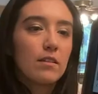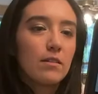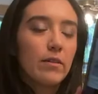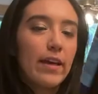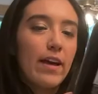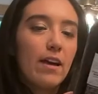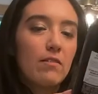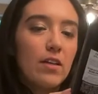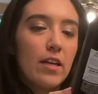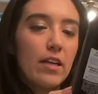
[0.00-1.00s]
We
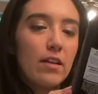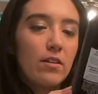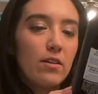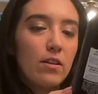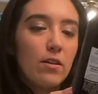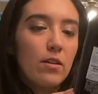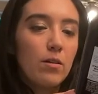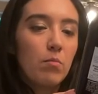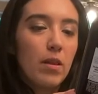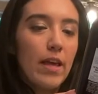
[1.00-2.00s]
have another
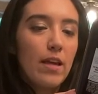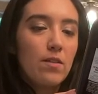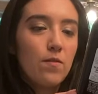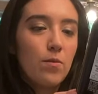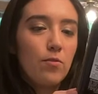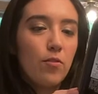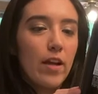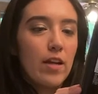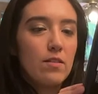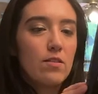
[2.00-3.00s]
blend from
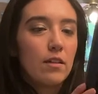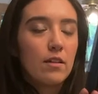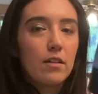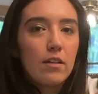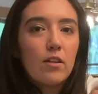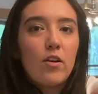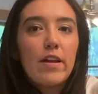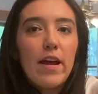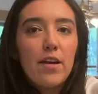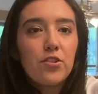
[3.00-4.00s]
France, a
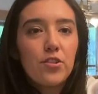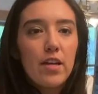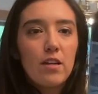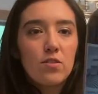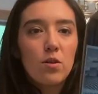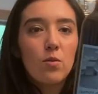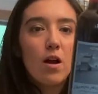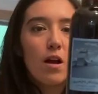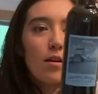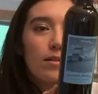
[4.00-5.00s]
Grenache and a
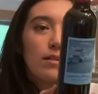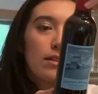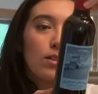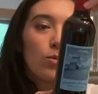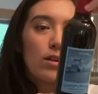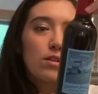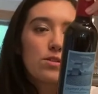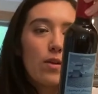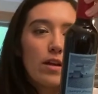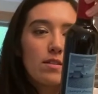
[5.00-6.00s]
Syrah. The world's
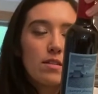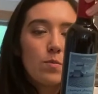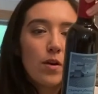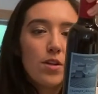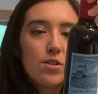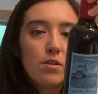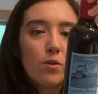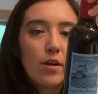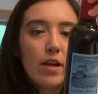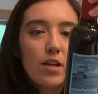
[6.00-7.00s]
greatest expression of
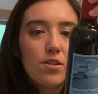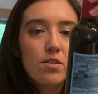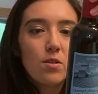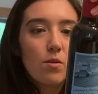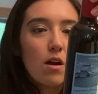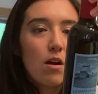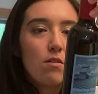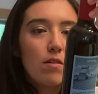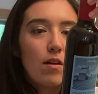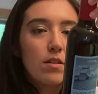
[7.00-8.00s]
Grenache and Syrah are
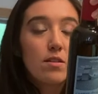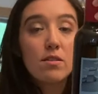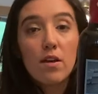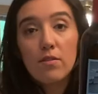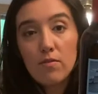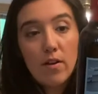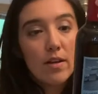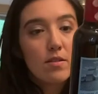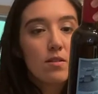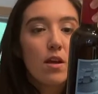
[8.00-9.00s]
found in southern
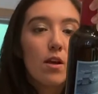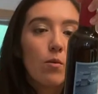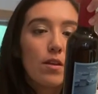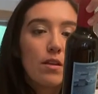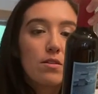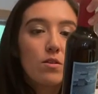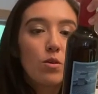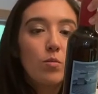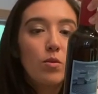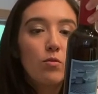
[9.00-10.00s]
France, where these
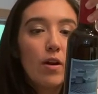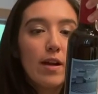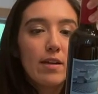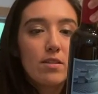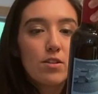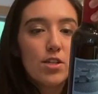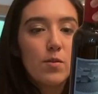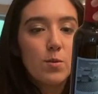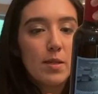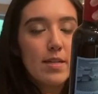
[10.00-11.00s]
noble varieties
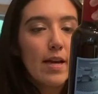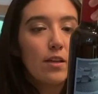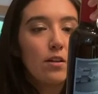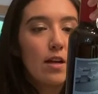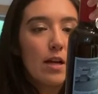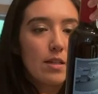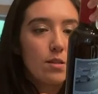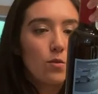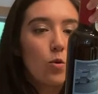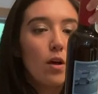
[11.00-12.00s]
achieve spectacular heights
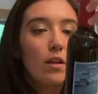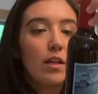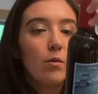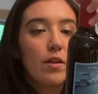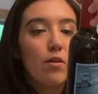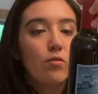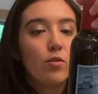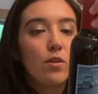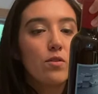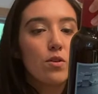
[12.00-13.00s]
of quality without
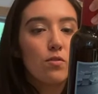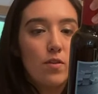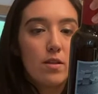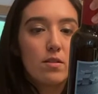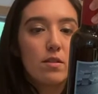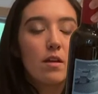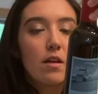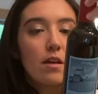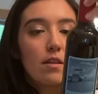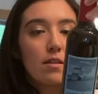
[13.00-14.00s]
frills or fuss.
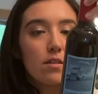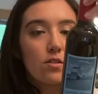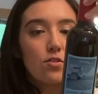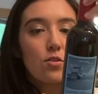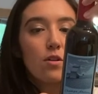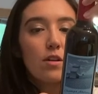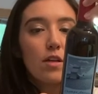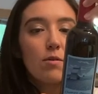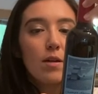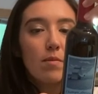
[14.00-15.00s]
This
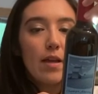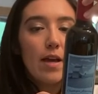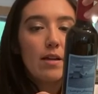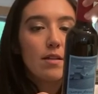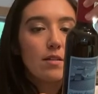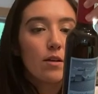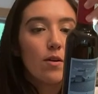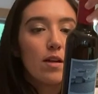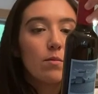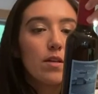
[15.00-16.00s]
extraordinary red blend is
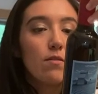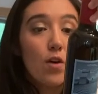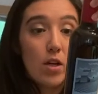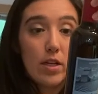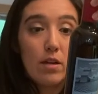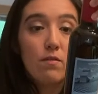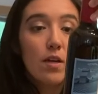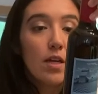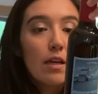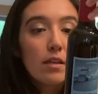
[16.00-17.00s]
incredibly evocative,
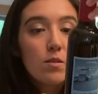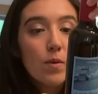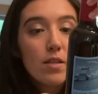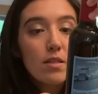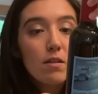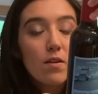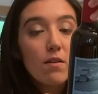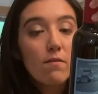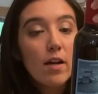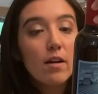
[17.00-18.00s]
expressive,
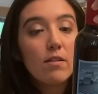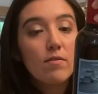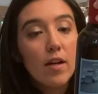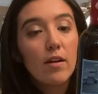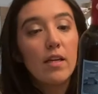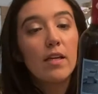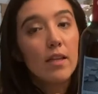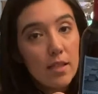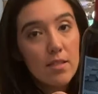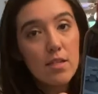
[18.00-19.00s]
and very, very
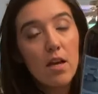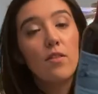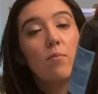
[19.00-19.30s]
easy on the